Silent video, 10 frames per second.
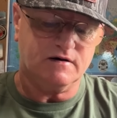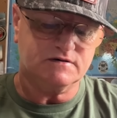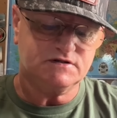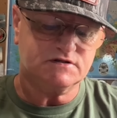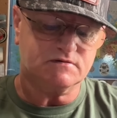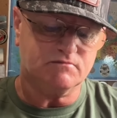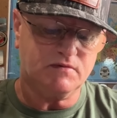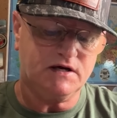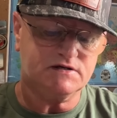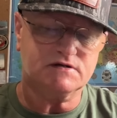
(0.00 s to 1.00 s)
Just
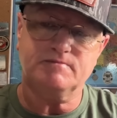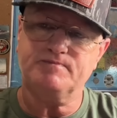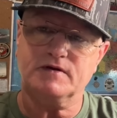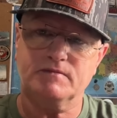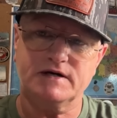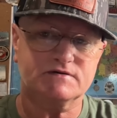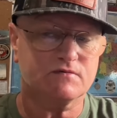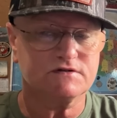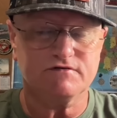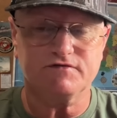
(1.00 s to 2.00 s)
amazing
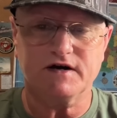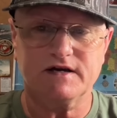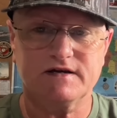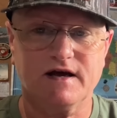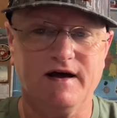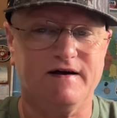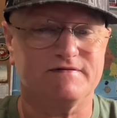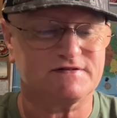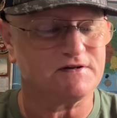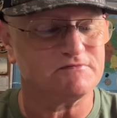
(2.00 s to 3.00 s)
what you find in
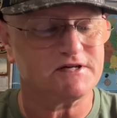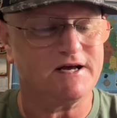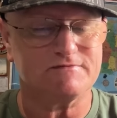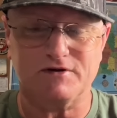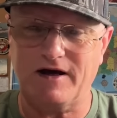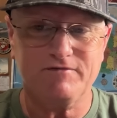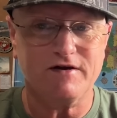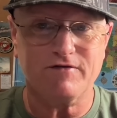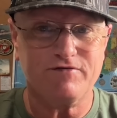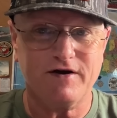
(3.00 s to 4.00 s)
knives sometimes. But I've
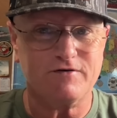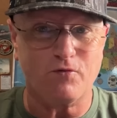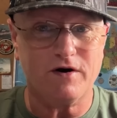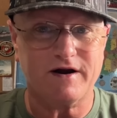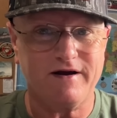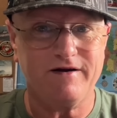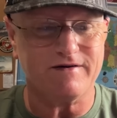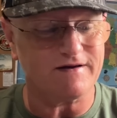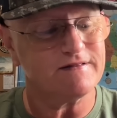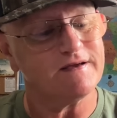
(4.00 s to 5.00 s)
never found a wad of hair
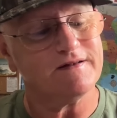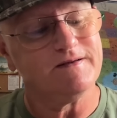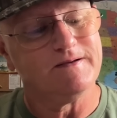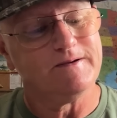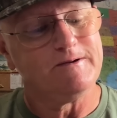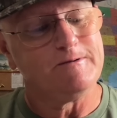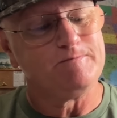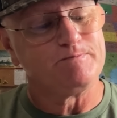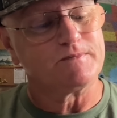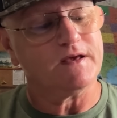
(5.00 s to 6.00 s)
like that.
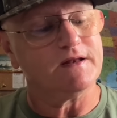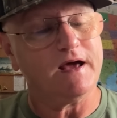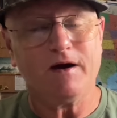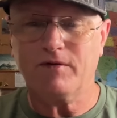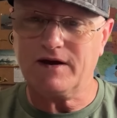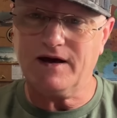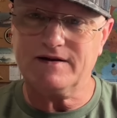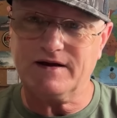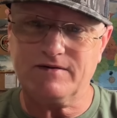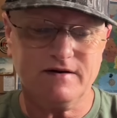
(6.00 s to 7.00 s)
And how it got
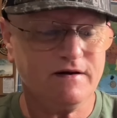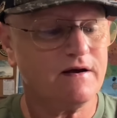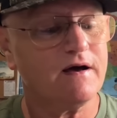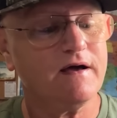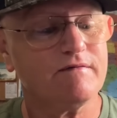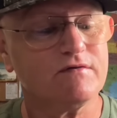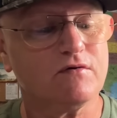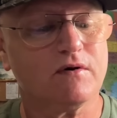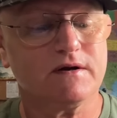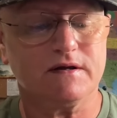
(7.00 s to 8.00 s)
down in there, I have
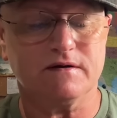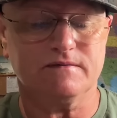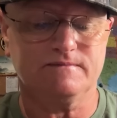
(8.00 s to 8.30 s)
no idea.